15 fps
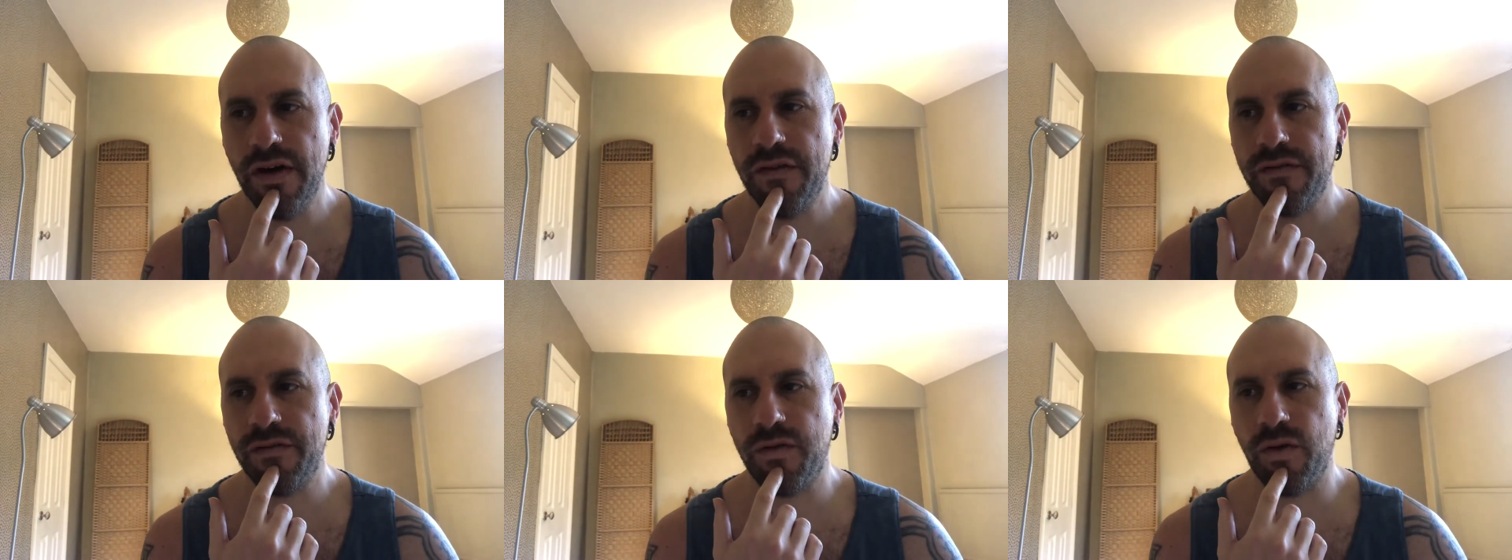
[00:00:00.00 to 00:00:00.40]

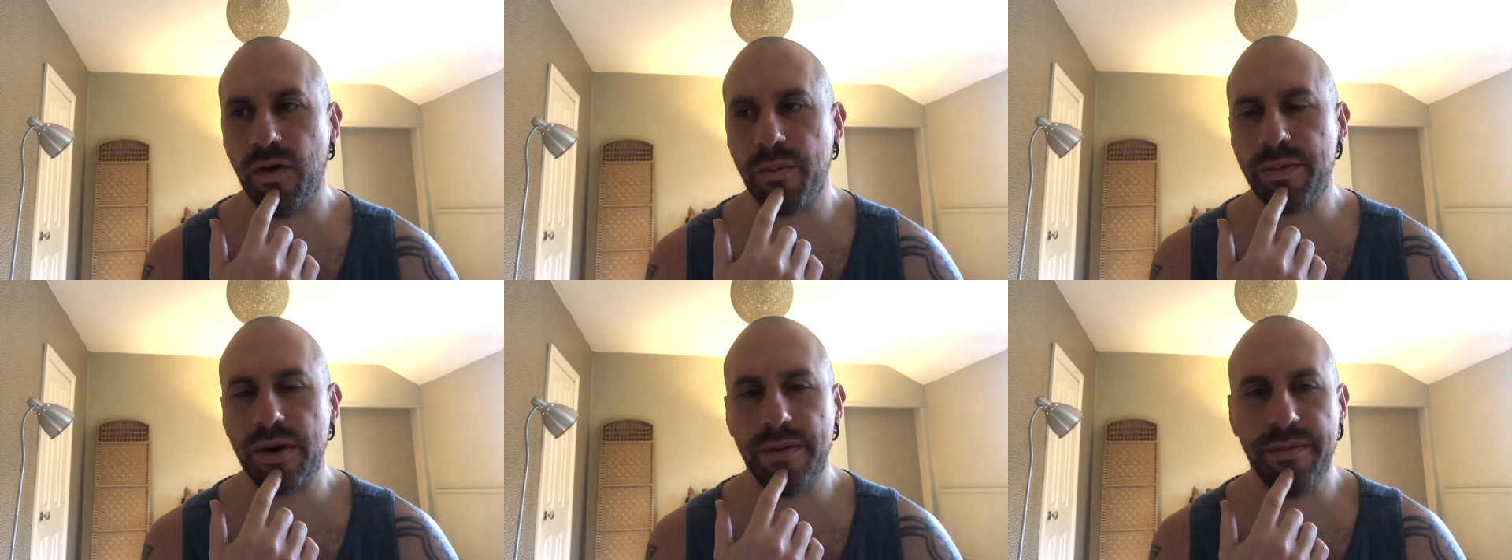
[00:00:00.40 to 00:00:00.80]
for
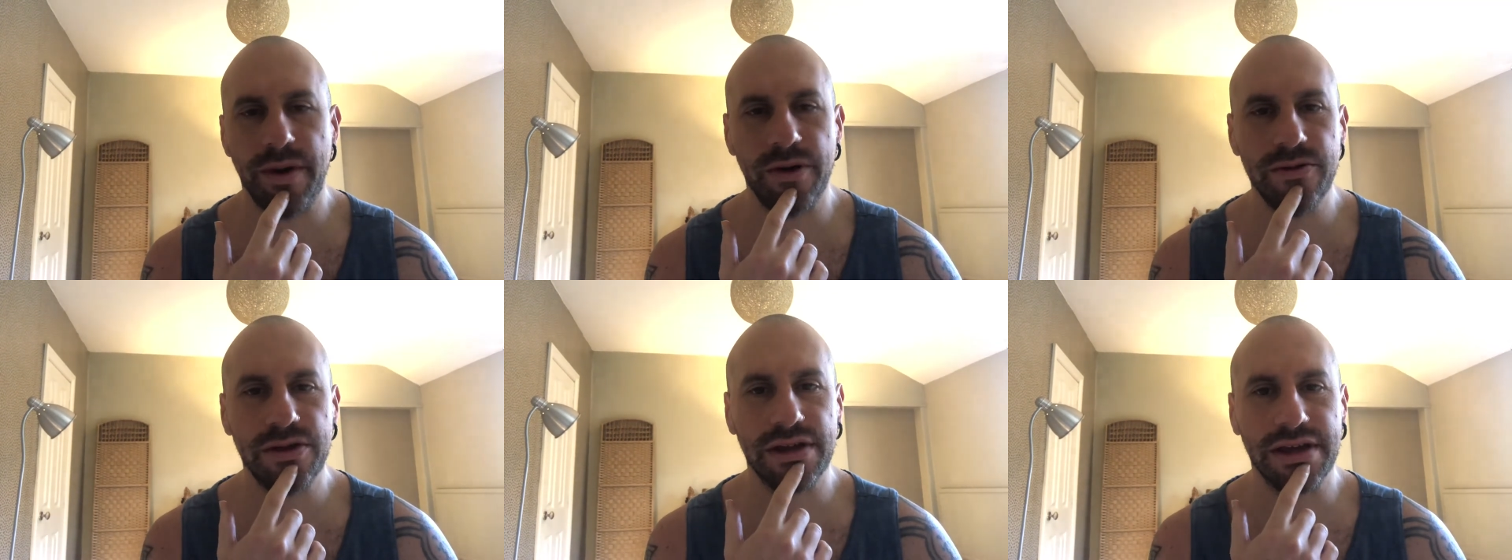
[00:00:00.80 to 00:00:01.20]

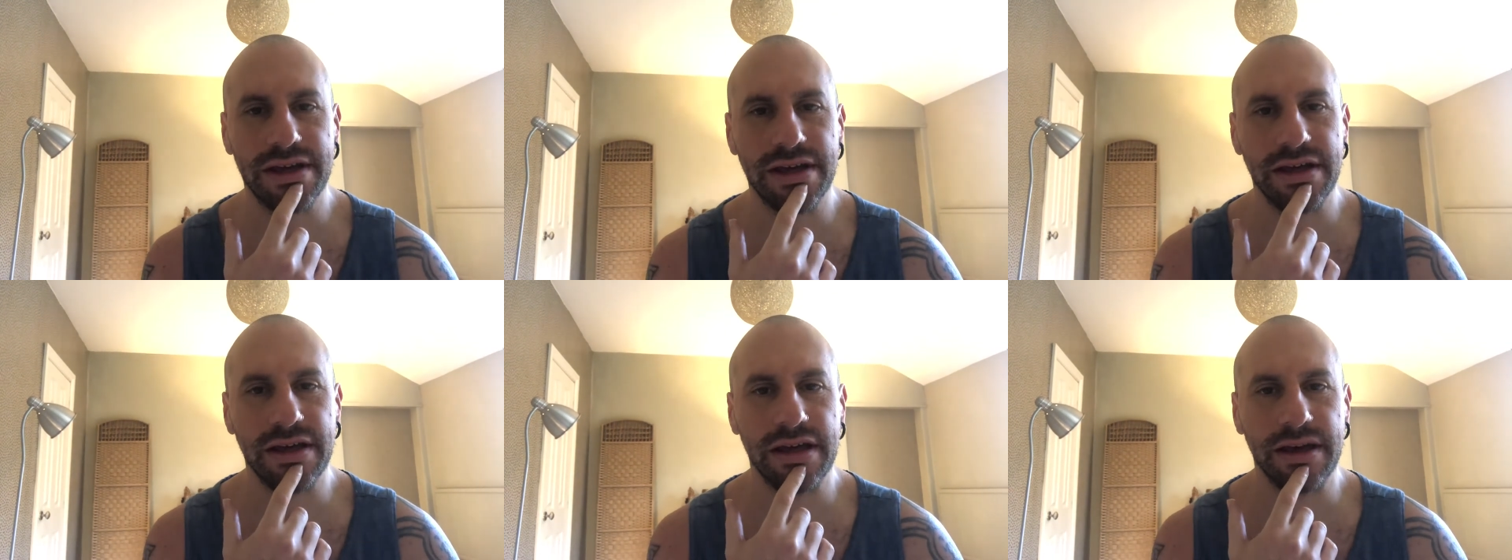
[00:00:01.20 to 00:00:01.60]

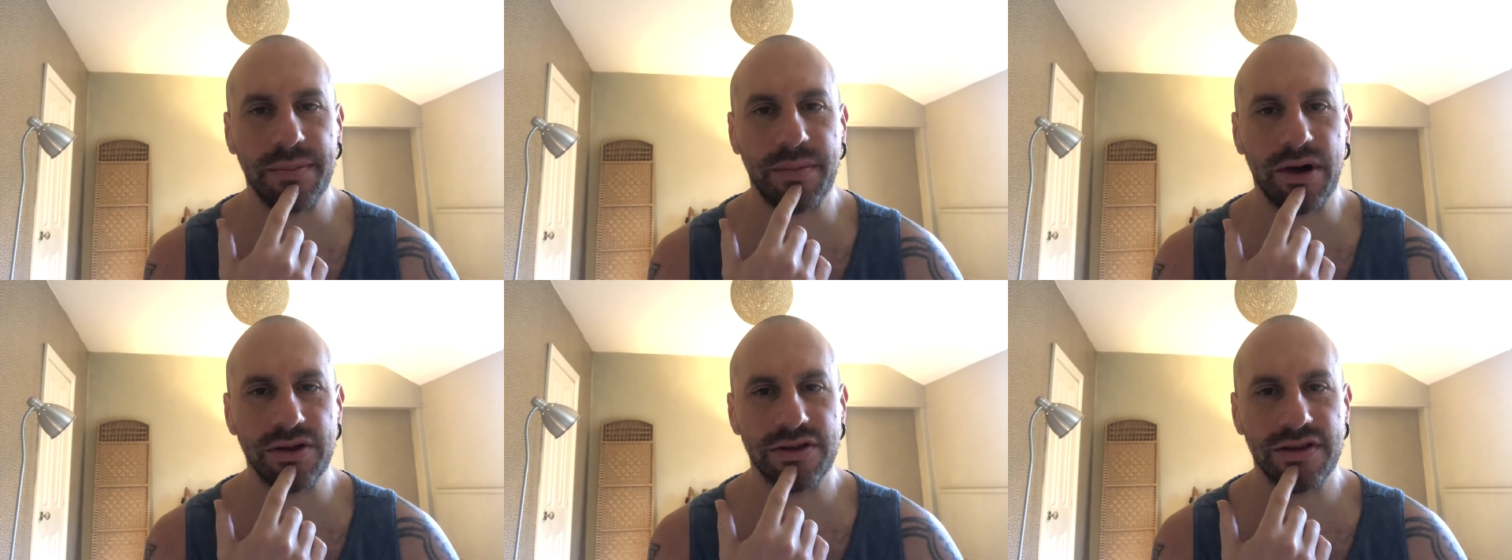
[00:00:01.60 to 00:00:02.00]
promoting
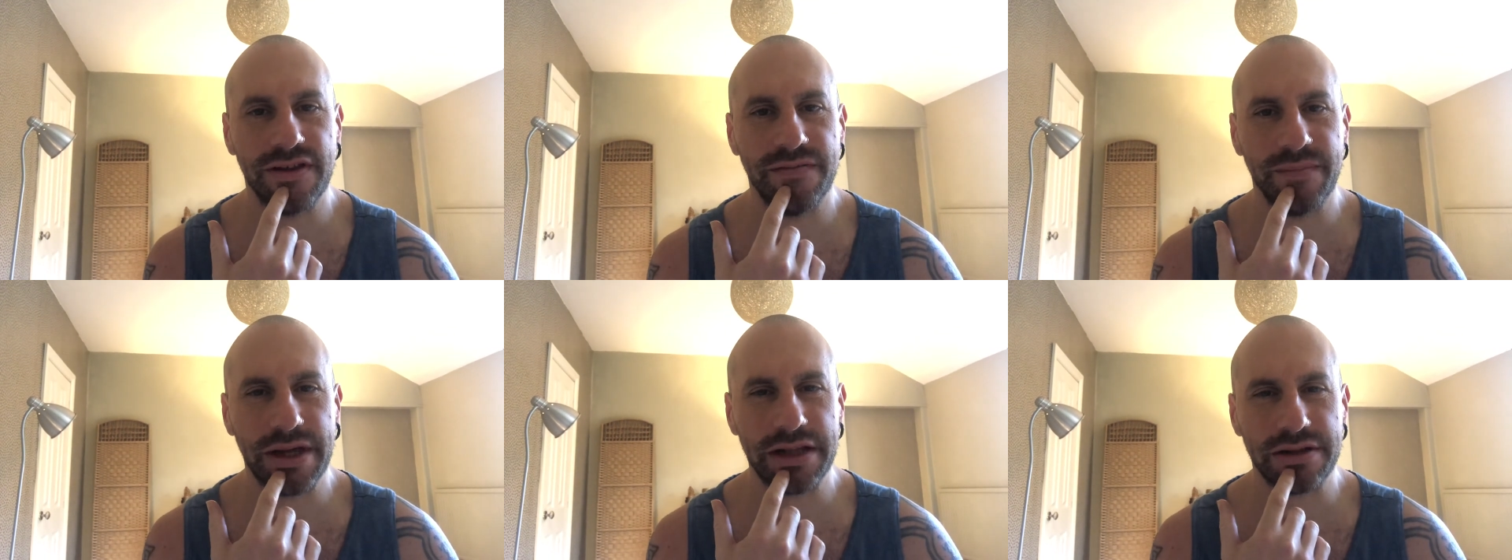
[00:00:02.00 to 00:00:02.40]

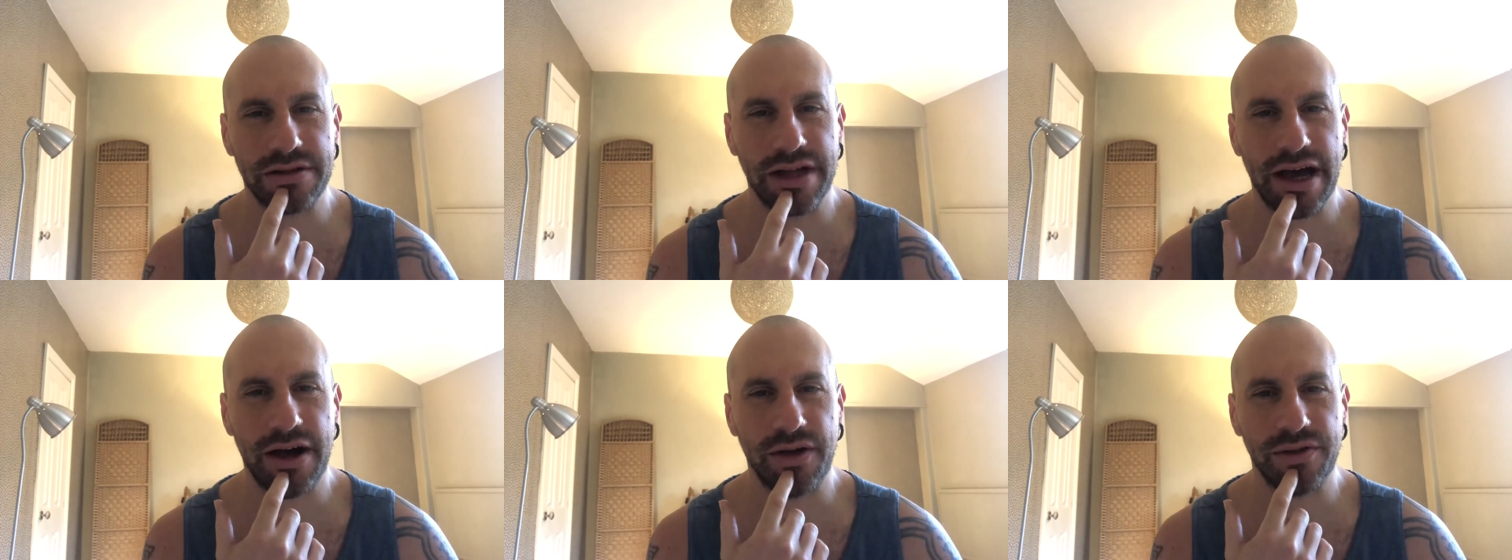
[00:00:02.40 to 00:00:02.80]
positive mental
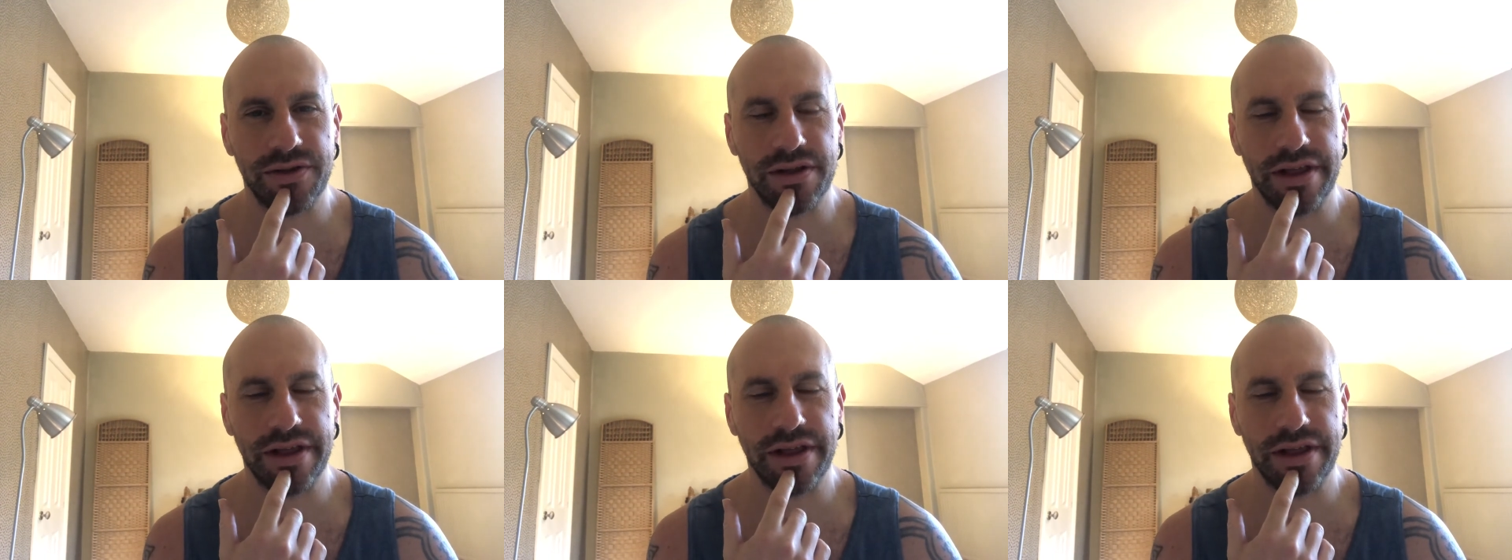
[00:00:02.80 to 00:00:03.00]
health.